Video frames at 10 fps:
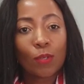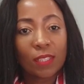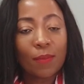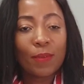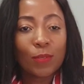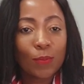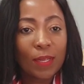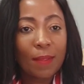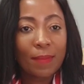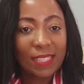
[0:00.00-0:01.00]
to my
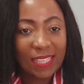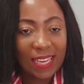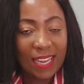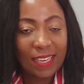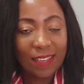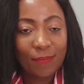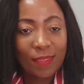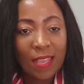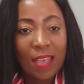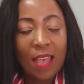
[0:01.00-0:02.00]
client, who's a doctor, Dr.
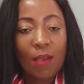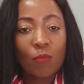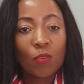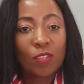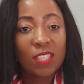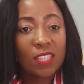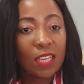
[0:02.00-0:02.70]
Matobela Machigane,